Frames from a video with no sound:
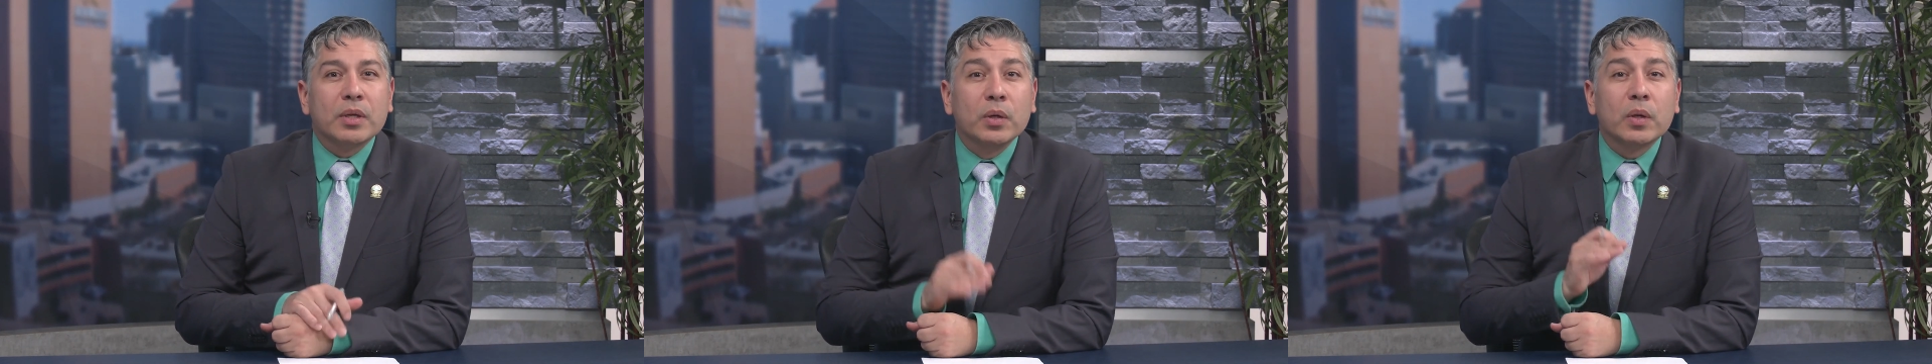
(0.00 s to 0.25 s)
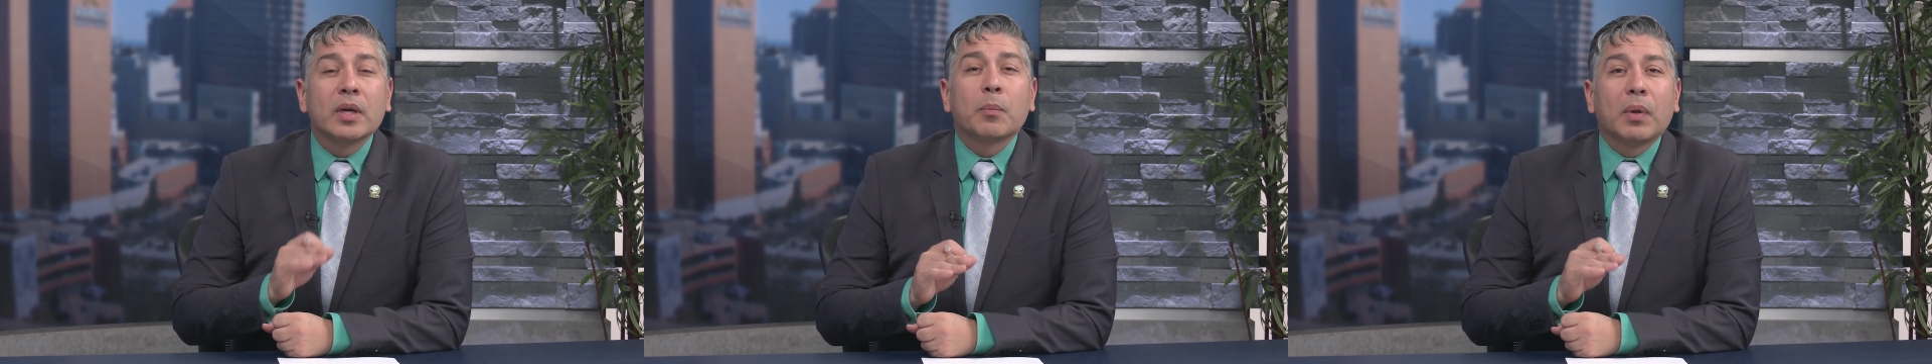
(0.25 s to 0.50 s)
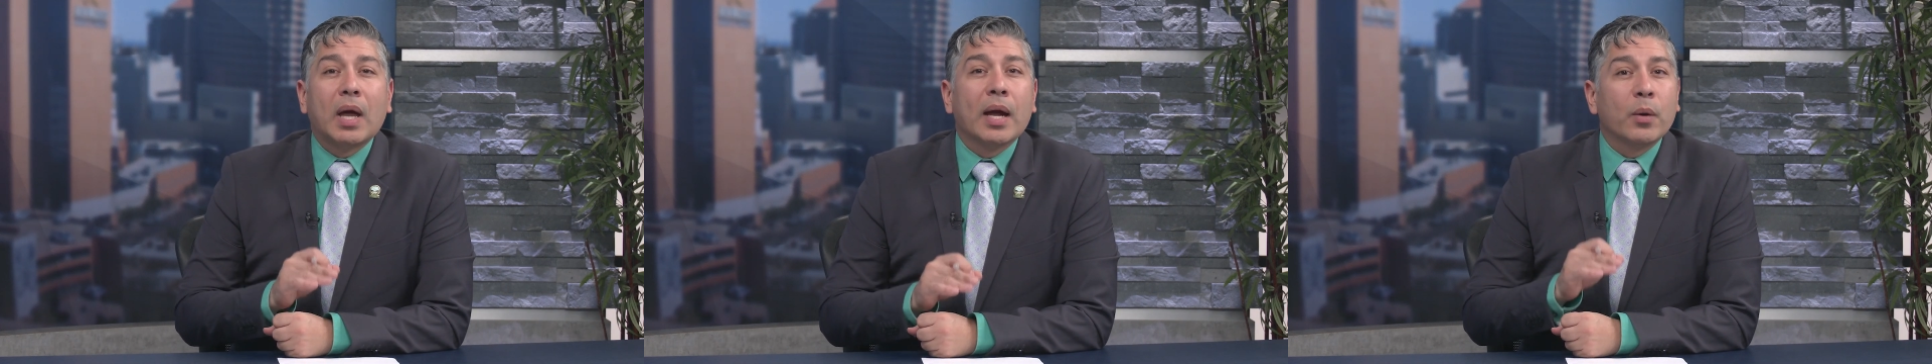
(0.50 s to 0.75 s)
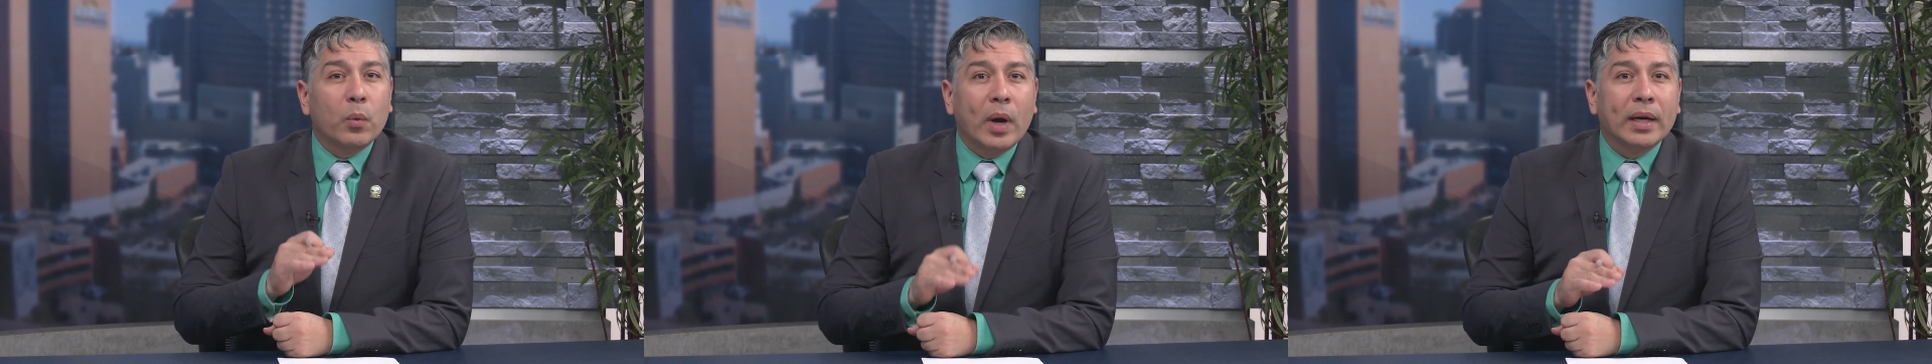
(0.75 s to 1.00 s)
you can
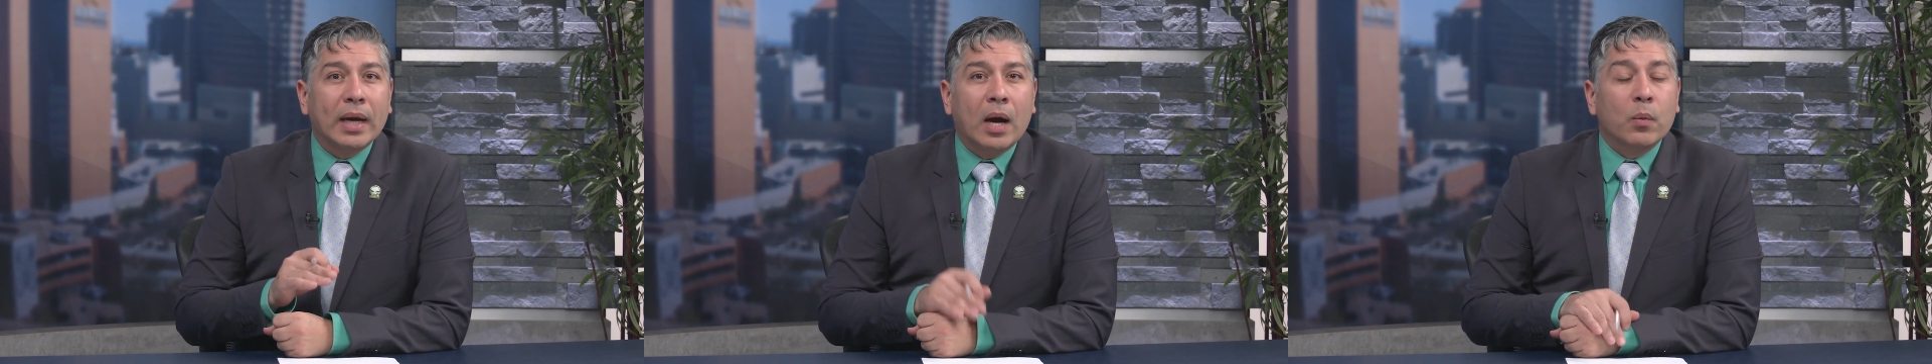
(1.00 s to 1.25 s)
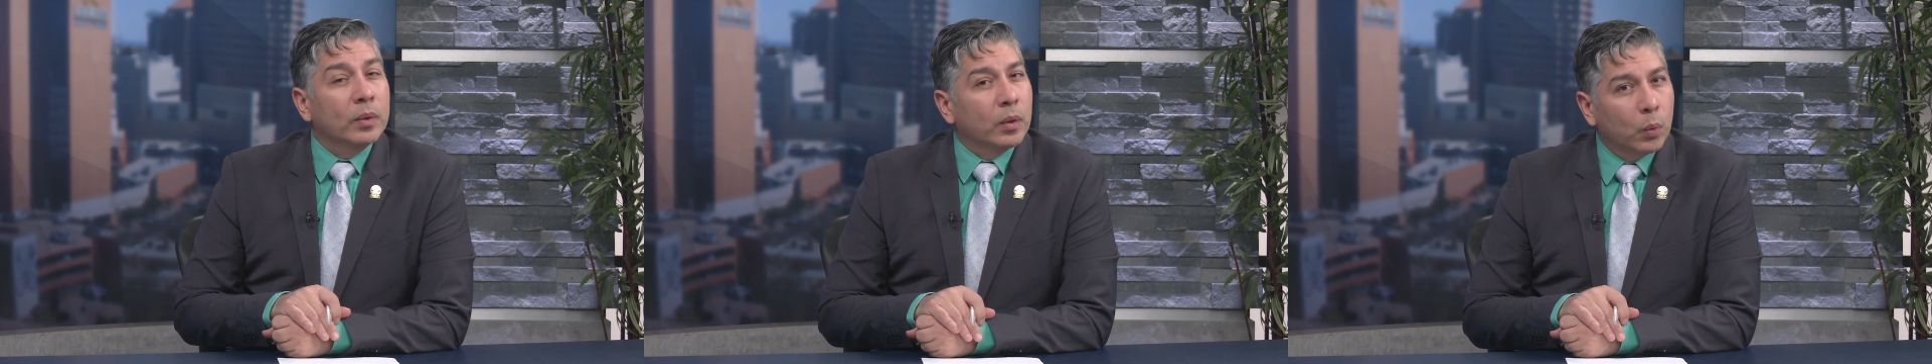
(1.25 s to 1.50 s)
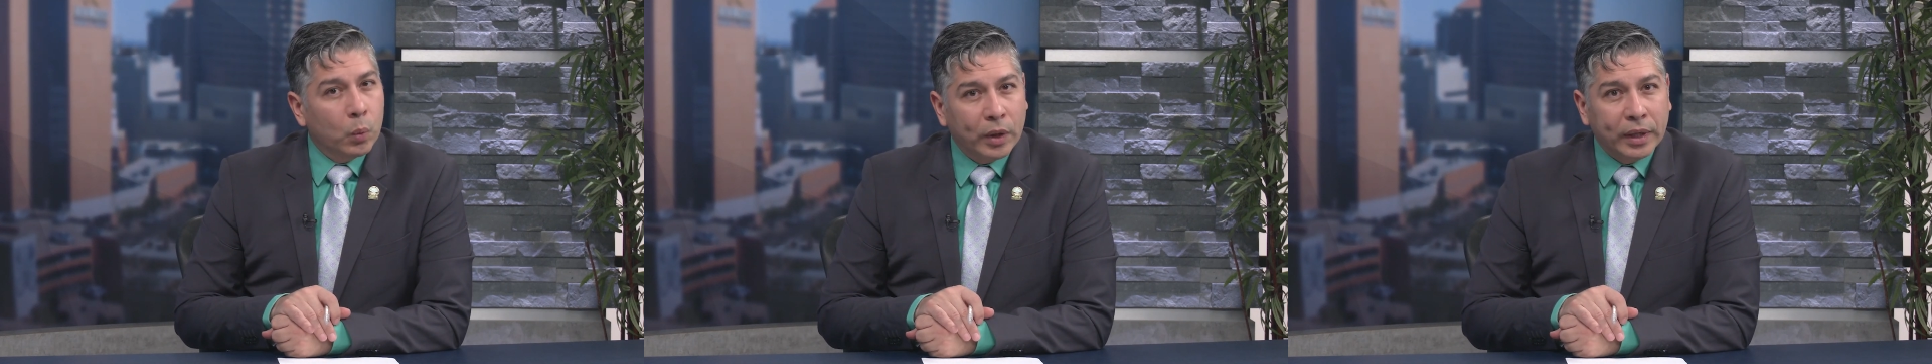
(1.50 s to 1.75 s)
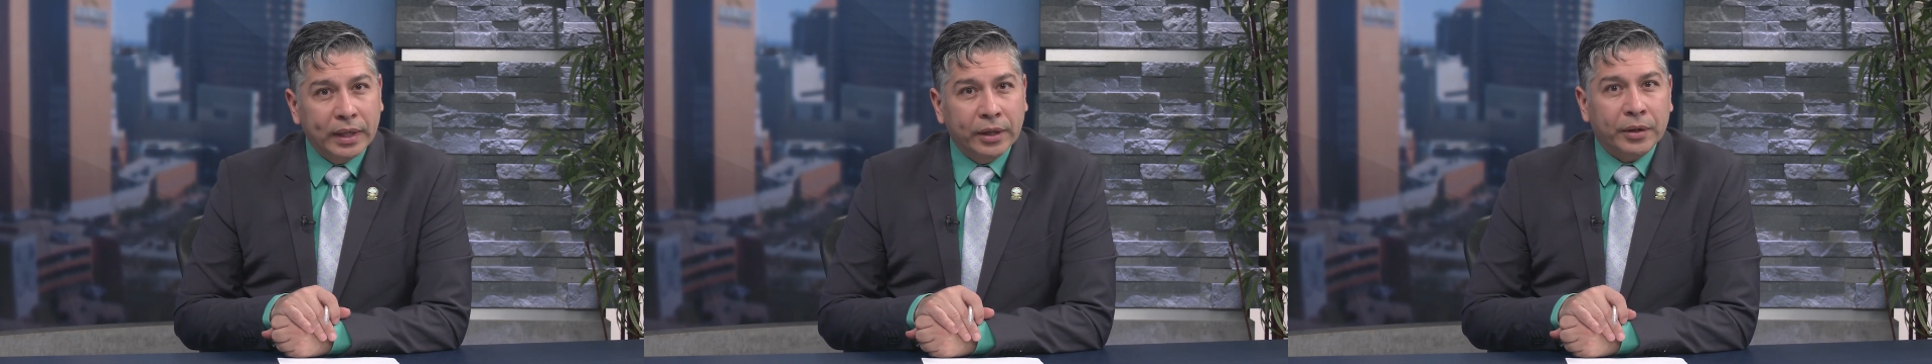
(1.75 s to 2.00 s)
apply right now.
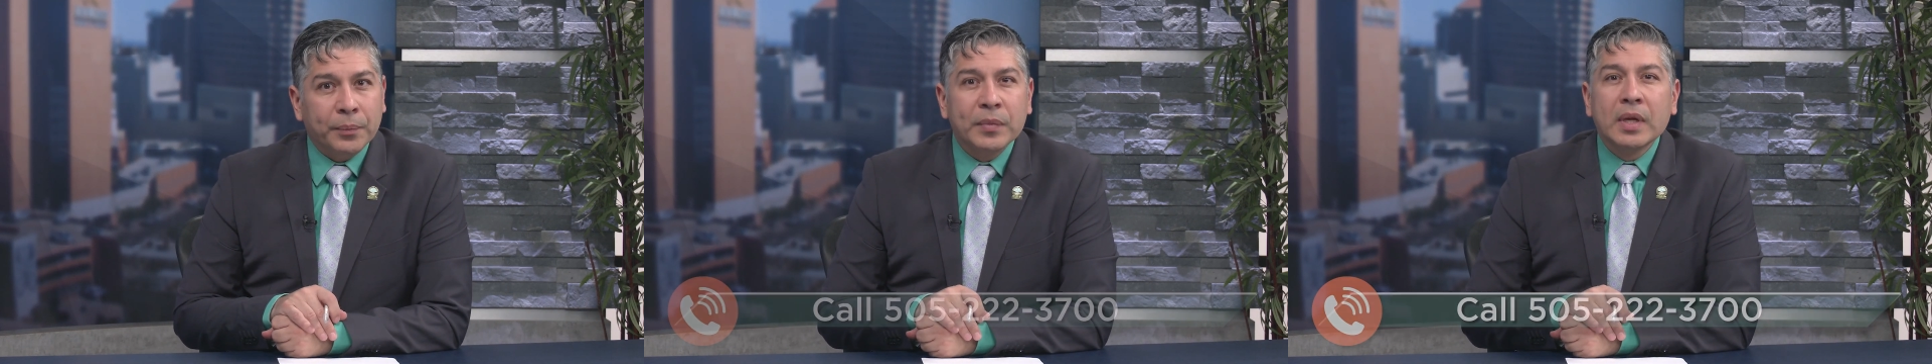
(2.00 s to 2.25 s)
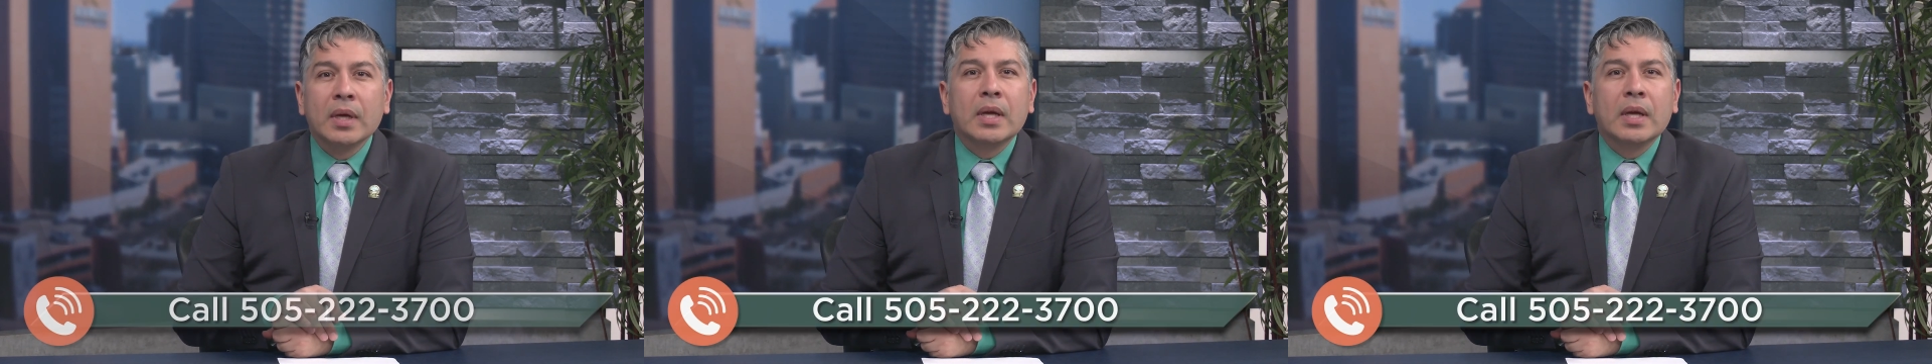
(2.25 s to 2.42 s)
We're here.